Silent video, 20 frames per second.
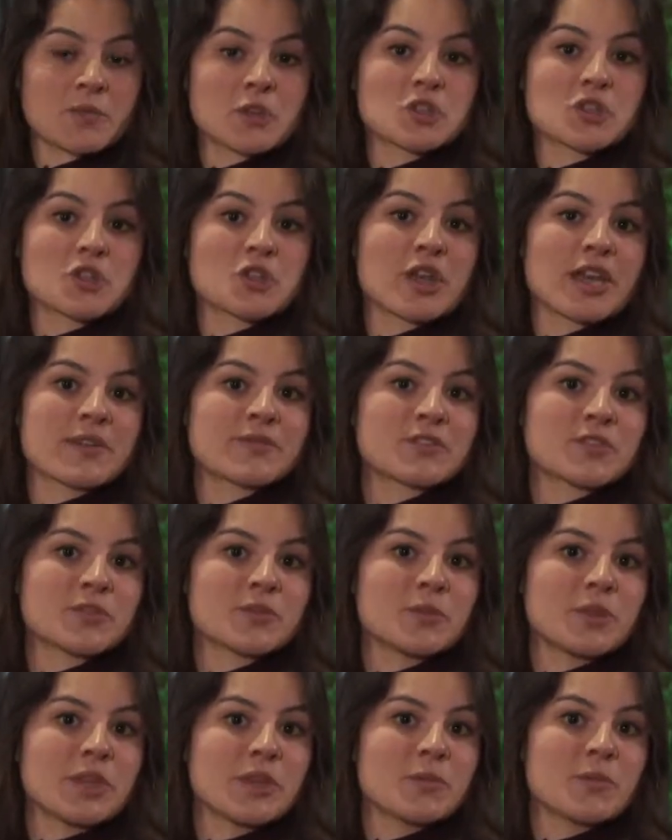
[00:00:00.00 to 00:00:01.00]
Because you have
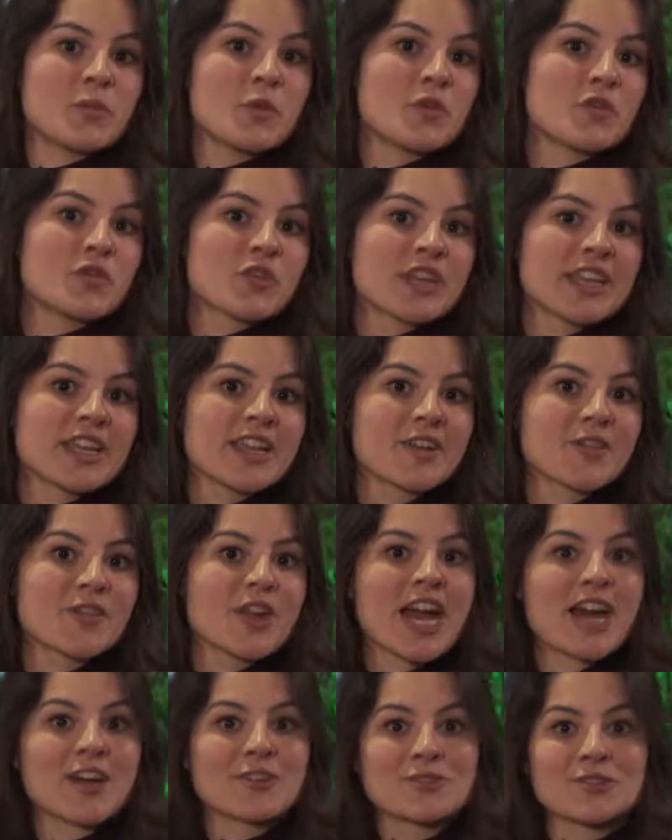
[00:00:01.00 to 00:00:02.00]
to be moving
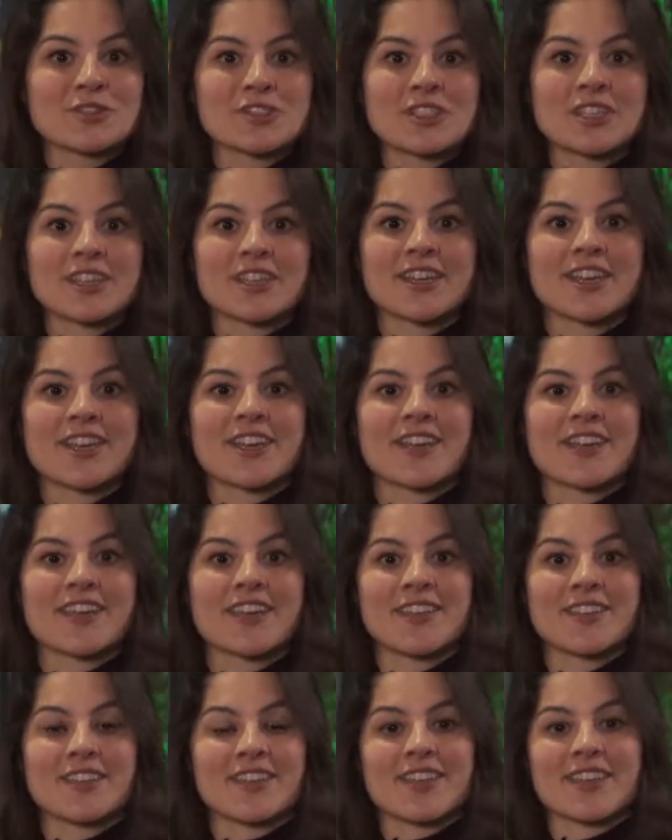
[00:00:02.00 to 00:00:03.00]
around
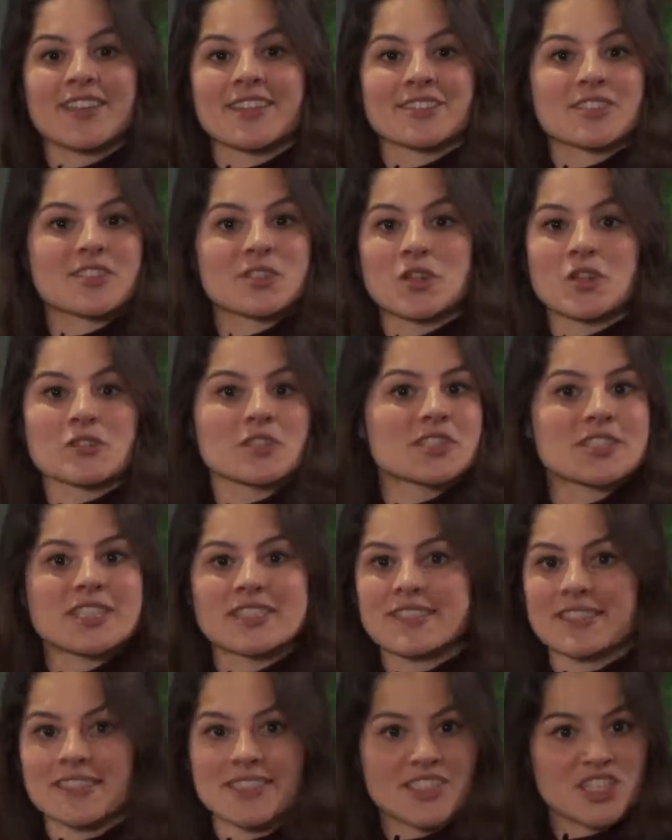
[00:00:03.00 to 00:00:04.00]
in this
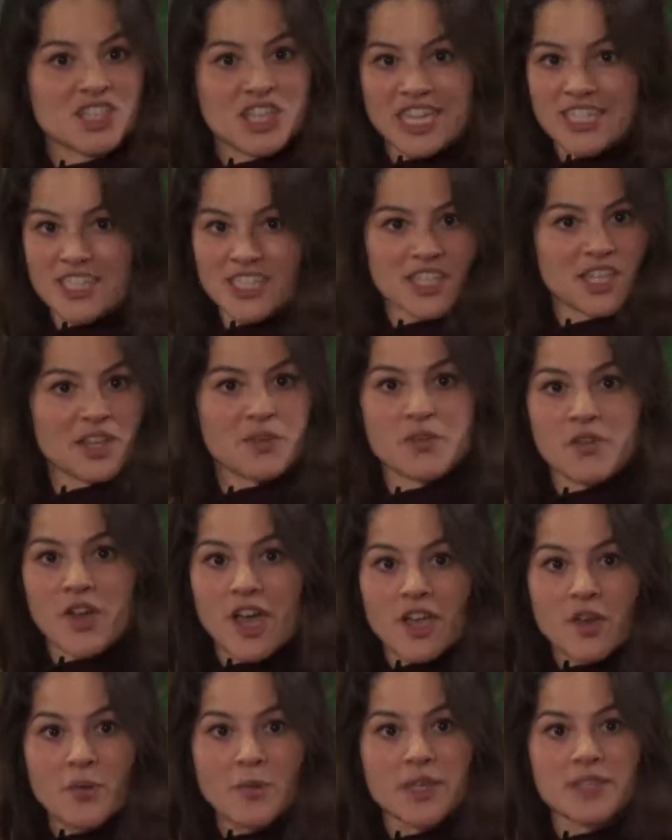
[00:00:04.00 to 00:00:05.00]
constantly changing
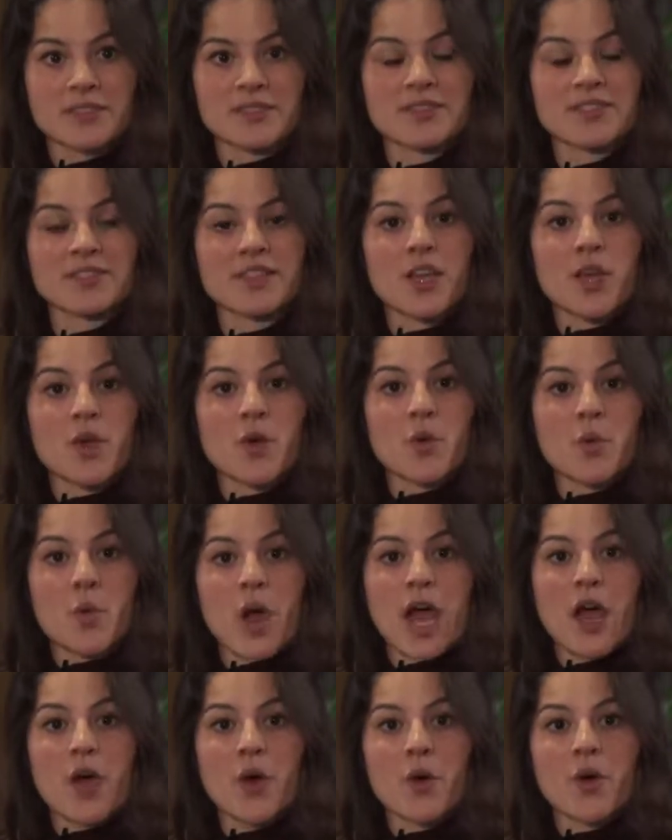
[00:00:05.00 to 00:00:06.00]
environment
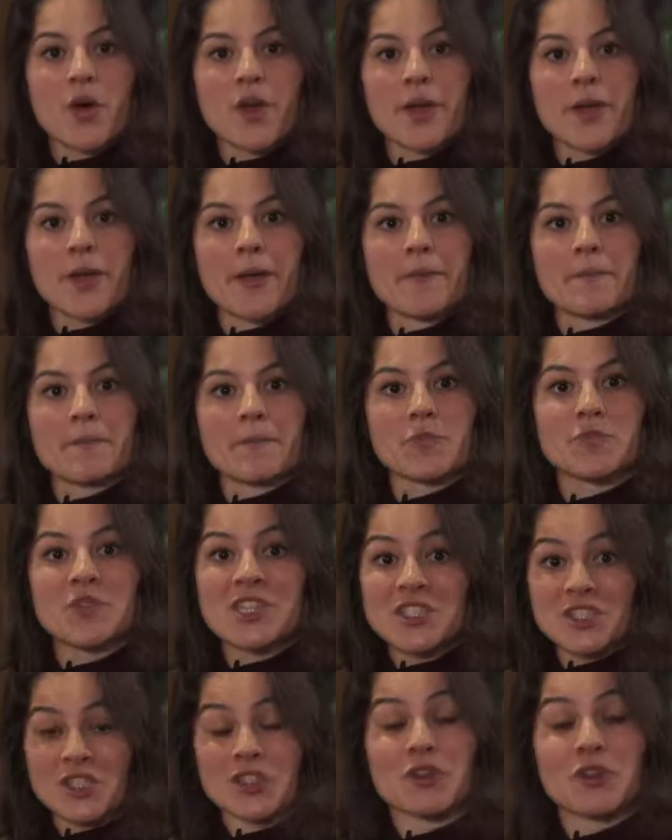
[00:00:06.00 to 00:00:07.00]
while
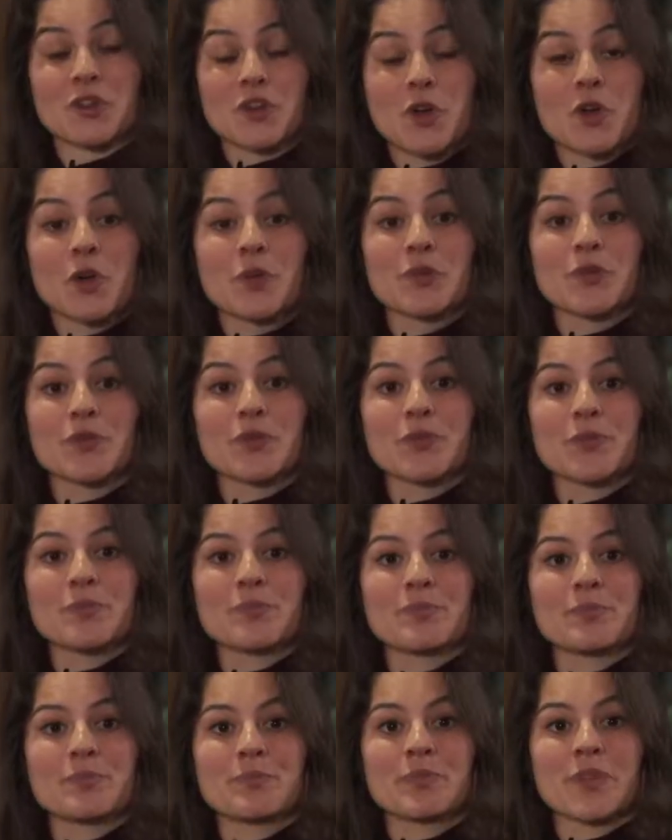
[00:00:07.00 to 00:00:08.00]
reaching your goals
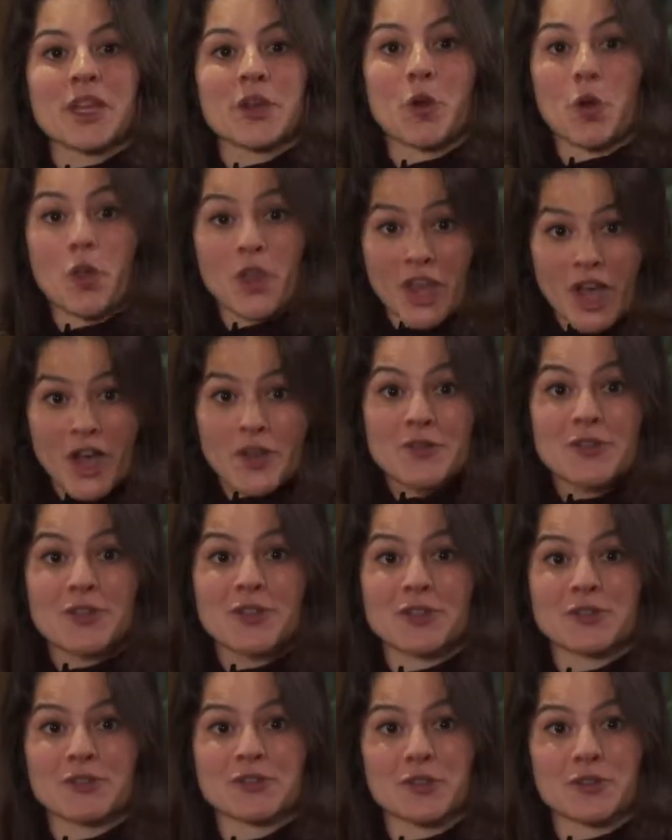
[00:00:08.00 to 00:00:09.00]
and holding on
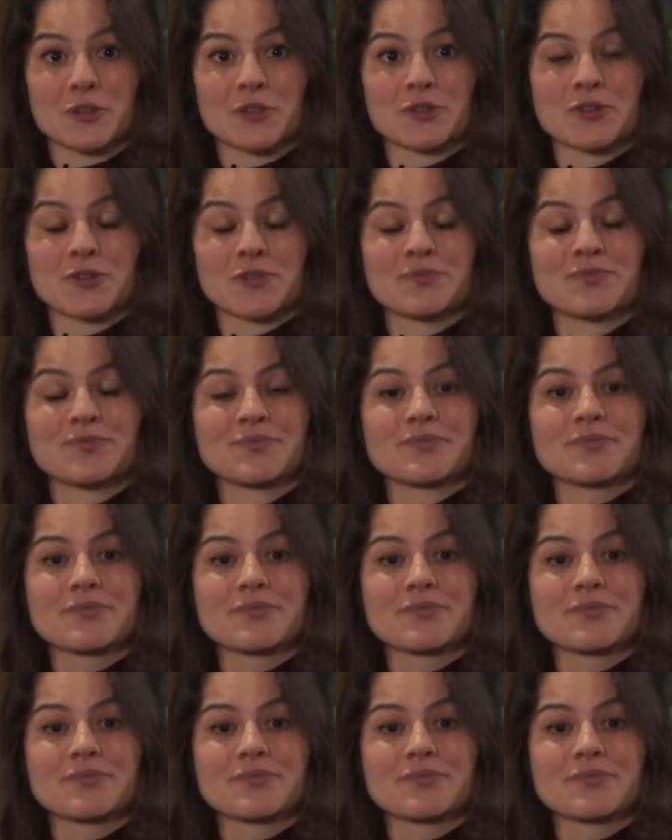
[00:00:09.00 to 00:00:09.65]
to those goals.